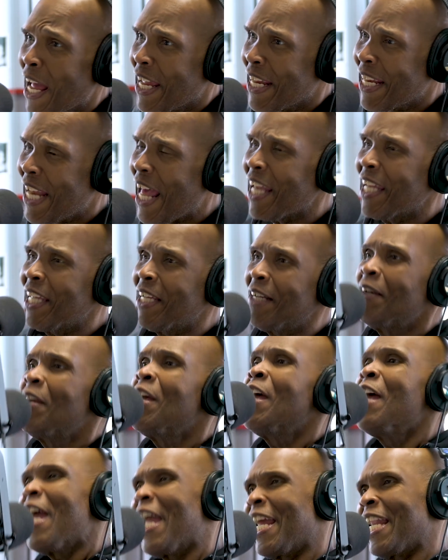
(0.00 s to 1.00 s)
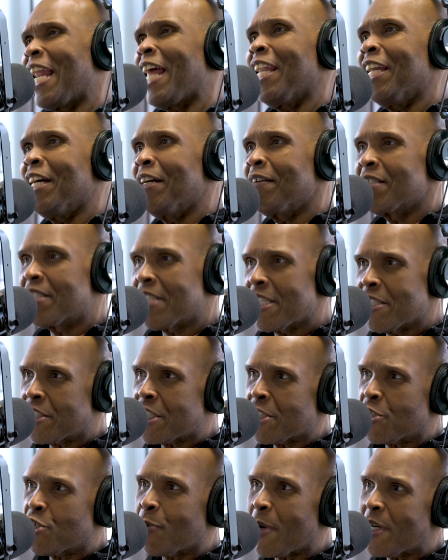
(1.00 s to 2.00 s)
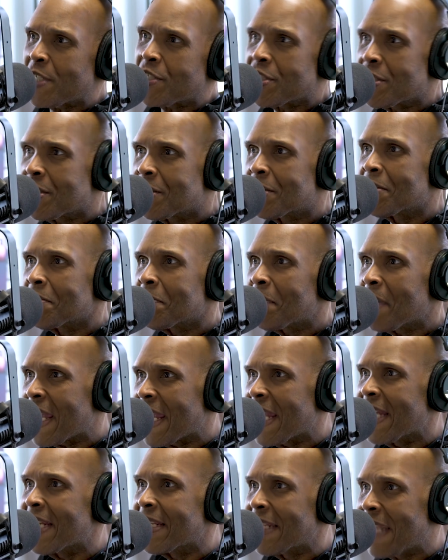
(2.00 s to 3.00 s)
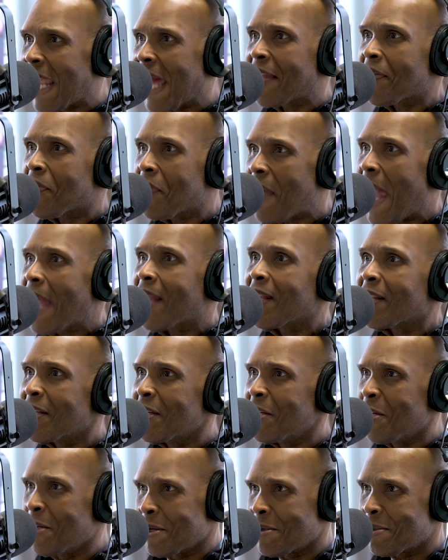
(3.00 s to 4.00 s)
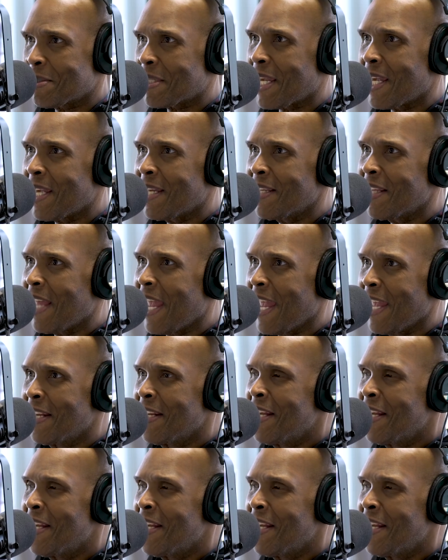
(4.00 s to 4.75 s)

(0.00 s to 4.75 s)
and but I the, love and I love to see situations end like that. Yeah, you know what I'm saying?